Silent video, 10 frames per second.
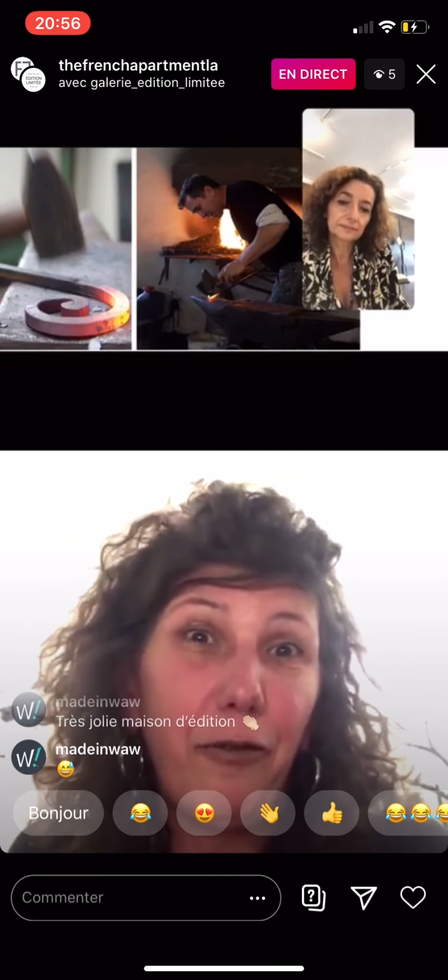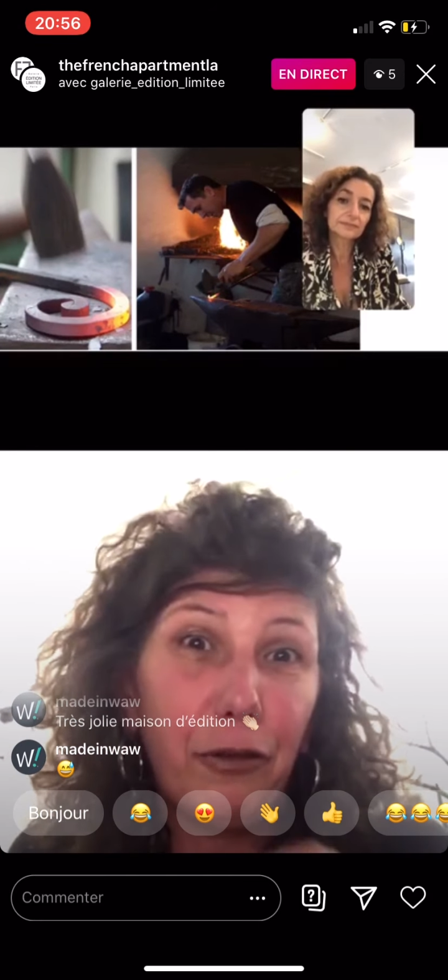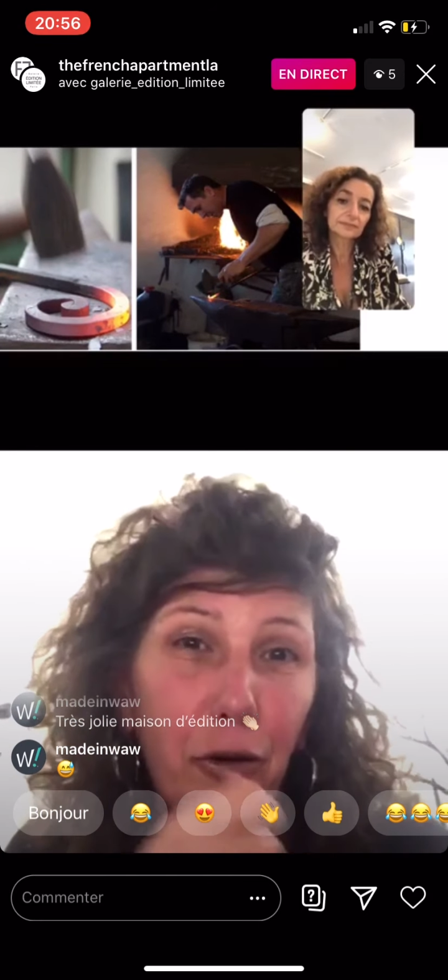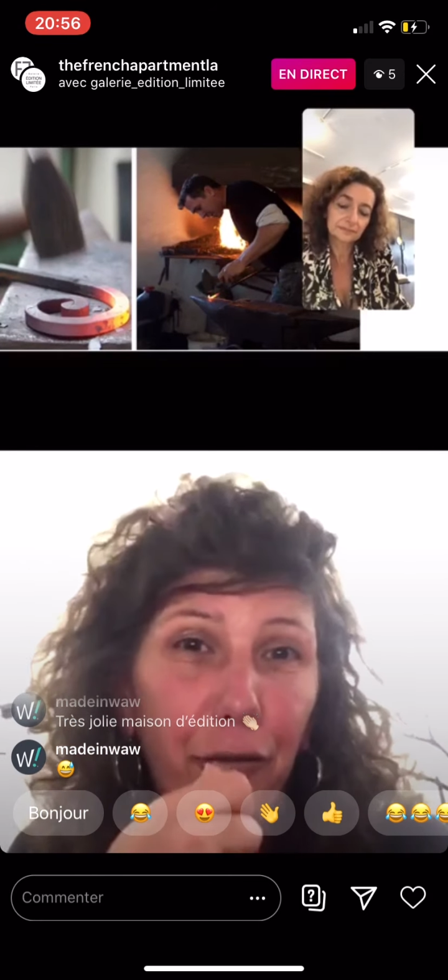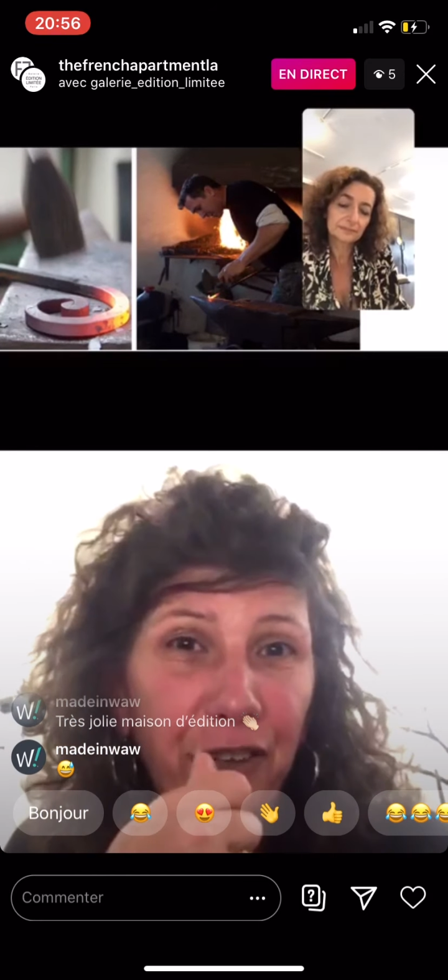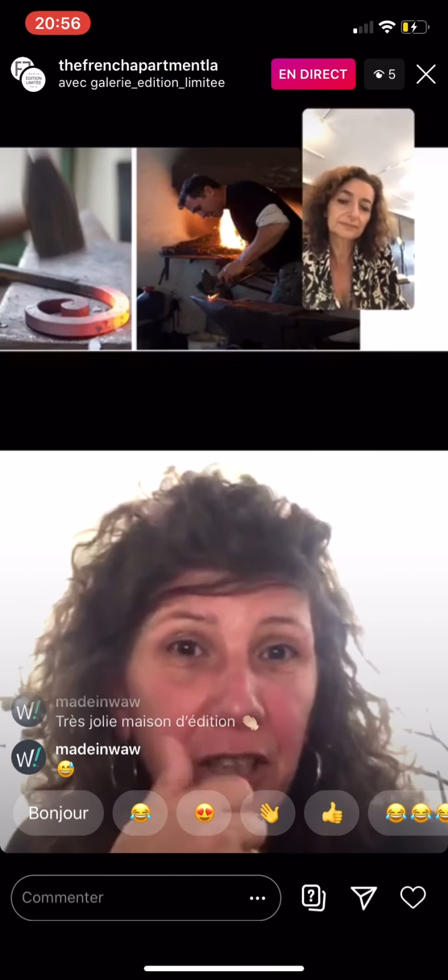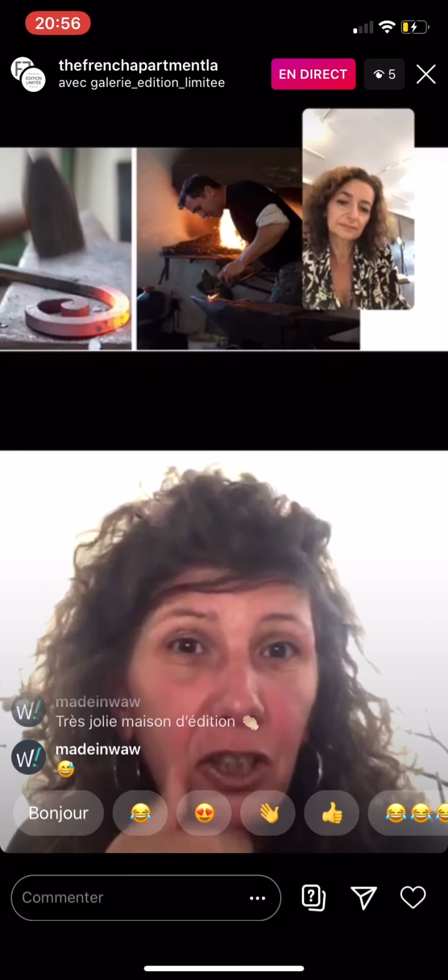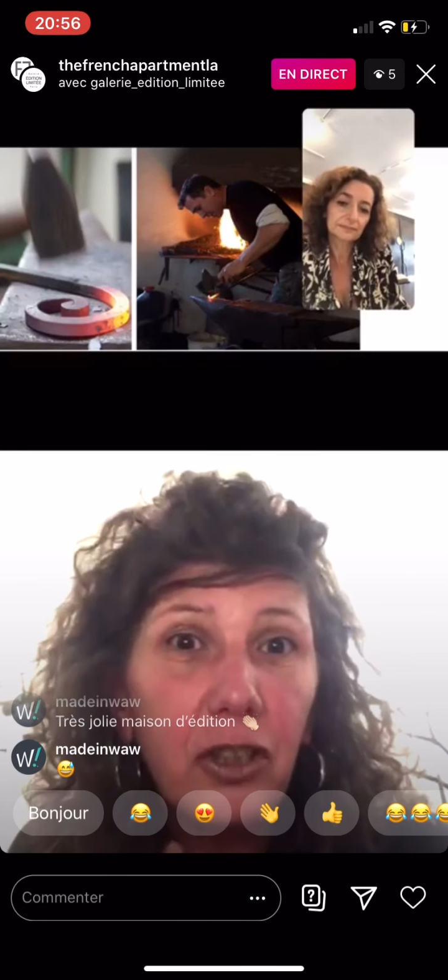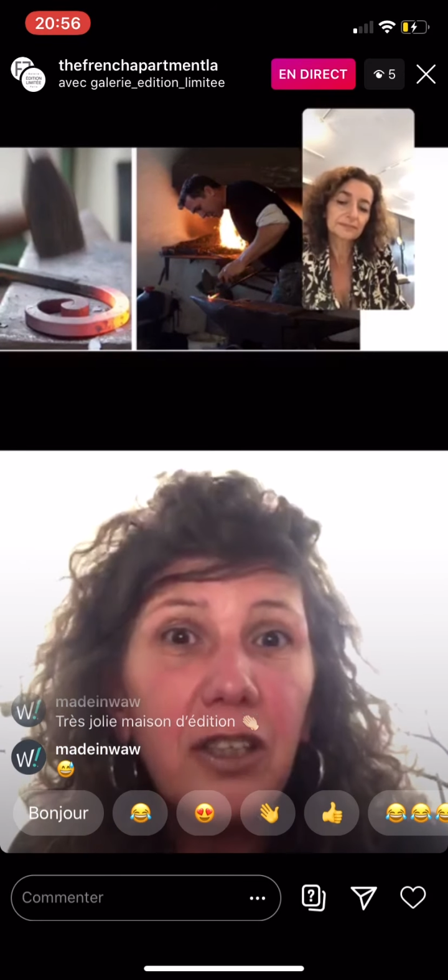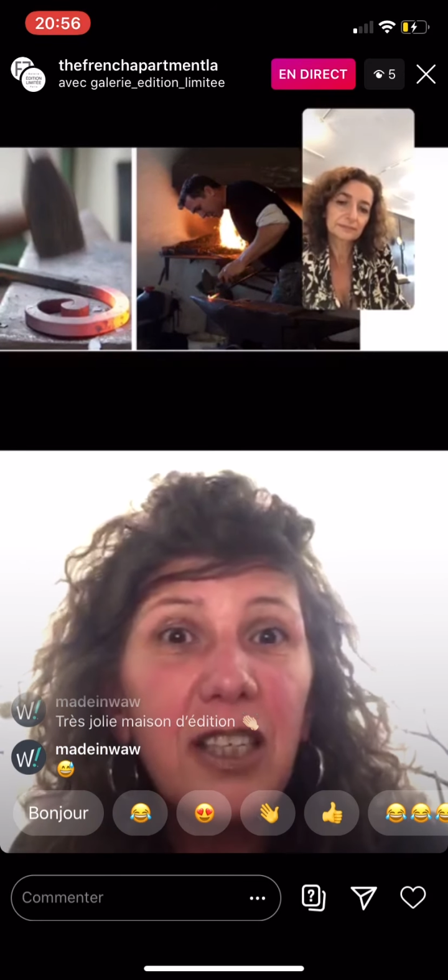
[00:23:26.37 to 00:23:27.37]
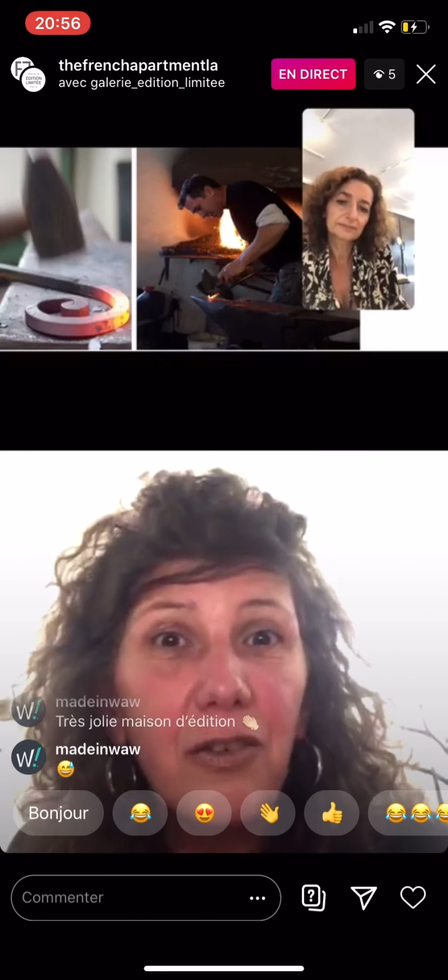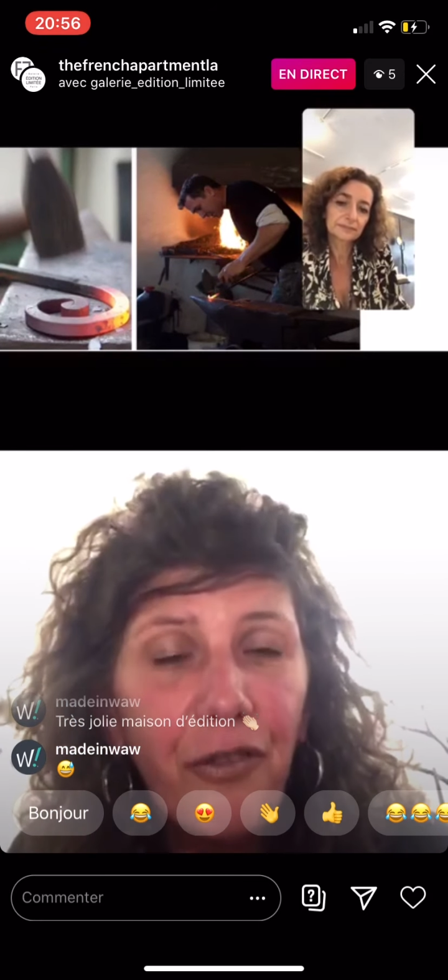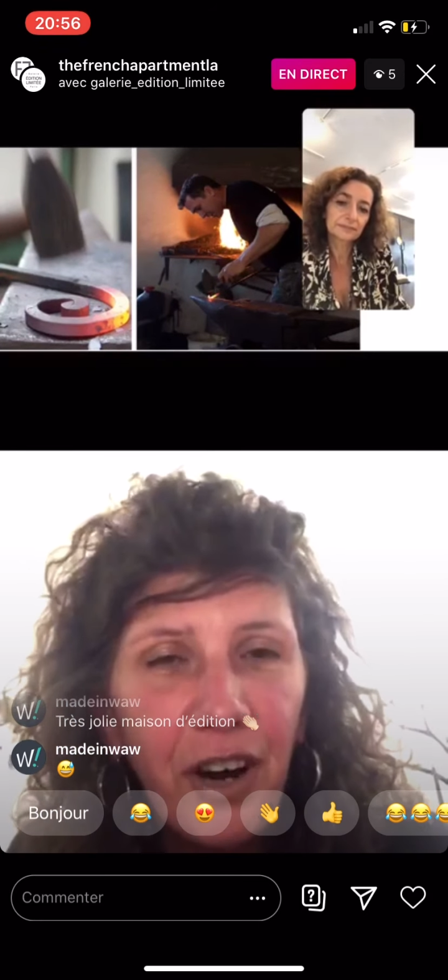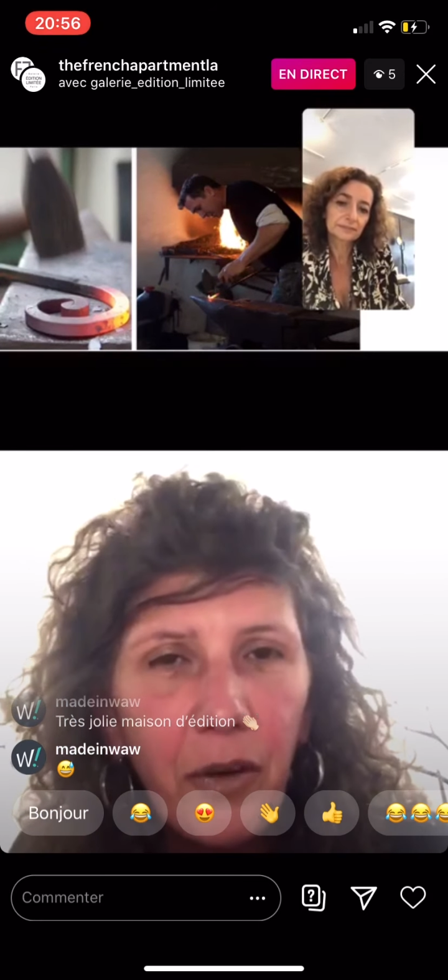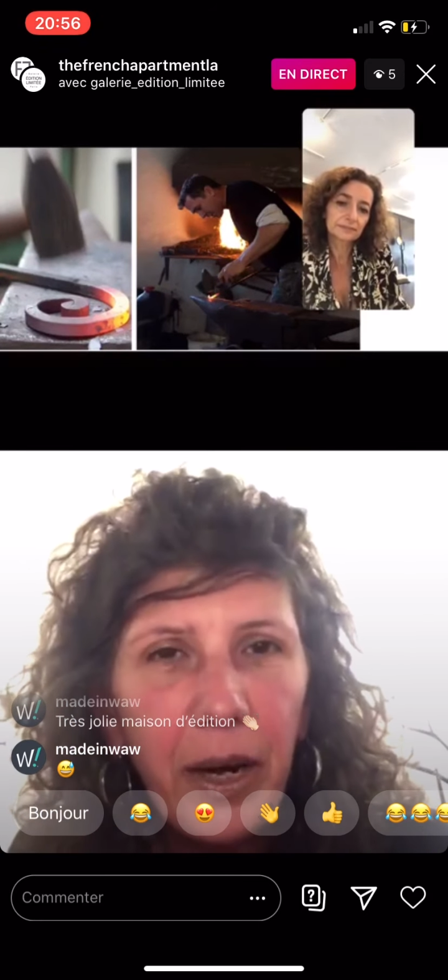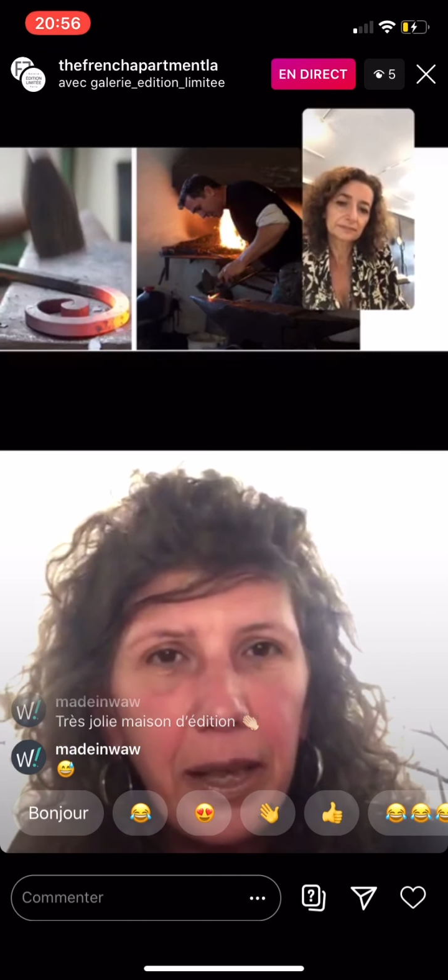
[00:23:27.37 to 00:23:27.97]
The finishing is very